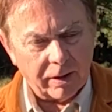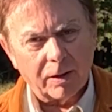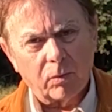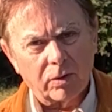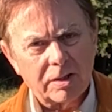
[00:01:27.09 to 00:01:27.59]

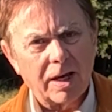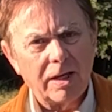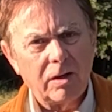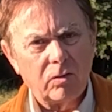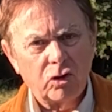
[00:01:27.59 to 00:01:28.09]
that will tell
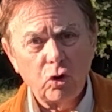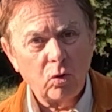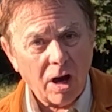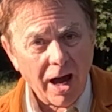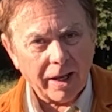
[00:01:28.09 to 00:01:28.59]
you do
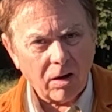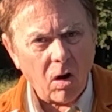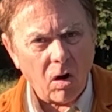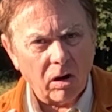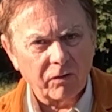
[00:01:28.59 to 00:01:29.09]
not
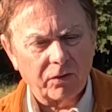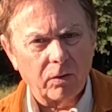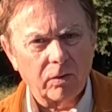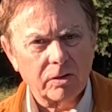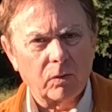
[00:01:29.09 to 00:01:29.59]
hard
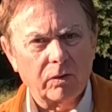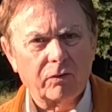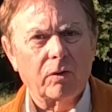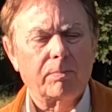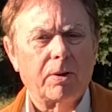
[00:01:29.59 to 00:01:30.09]
focus on the
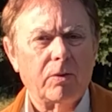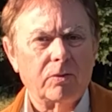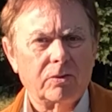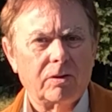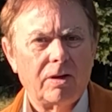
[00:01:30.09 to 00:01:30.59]
front
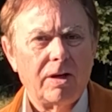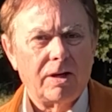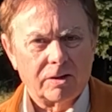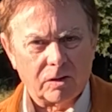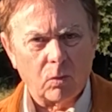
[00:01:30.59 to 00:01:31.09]
post.
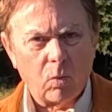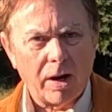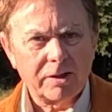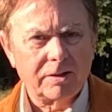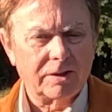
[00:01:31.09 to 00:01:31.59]
So
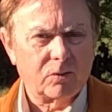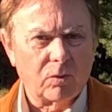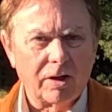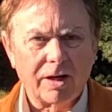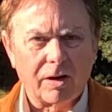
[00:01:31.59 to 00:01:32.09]
watch this
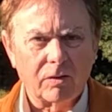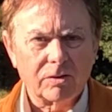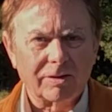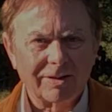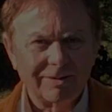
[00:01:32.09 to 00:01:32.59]
really
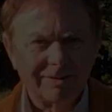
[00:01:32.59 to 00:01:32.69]
closely.